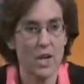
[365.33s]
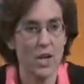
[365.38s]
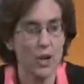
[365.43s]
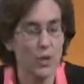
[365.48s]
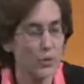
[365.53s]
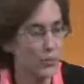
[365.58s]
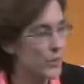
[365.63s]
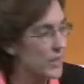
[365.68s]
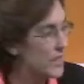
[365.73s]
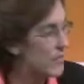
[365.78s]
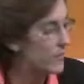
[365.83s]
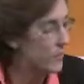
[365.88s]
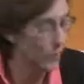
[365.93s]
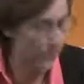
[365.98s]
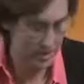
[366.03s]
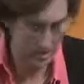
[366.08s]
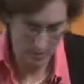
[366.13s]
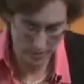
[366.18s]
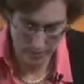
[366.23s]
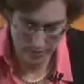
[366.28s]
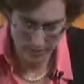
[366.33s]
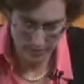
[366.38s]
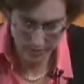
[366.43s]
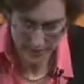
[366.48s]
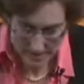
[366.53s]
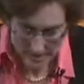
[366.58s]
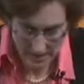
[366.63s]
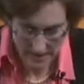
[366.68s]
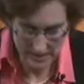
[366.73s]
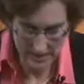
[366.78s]
A Riv, which
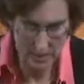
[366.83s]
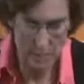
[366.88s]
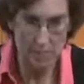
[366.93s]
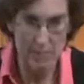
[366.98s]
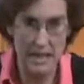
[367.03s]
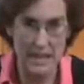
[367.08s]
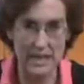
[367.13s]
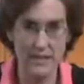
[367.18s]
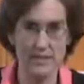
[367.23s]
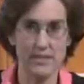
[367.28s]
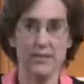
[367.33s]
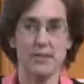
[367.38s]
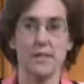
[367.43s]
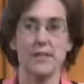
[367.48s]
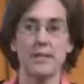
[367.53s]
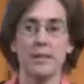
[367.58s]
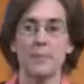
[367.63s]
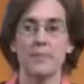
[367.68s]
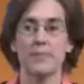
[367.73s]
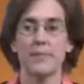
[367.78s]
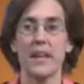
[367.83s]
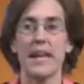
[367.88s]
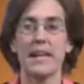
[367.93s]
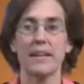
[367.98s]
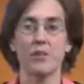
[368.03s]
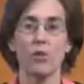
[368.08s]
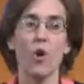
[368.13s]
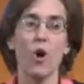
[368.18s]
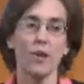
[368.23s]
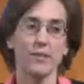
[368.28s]
basically means a
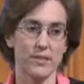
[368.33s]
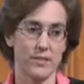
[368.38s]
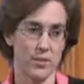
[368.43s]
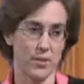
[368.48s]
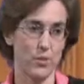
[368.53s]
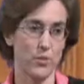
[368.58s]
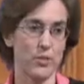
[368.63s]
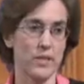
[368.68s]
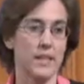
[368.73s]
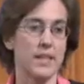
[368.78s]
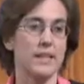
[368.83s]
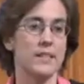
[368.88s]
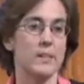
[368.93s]
lawsuit,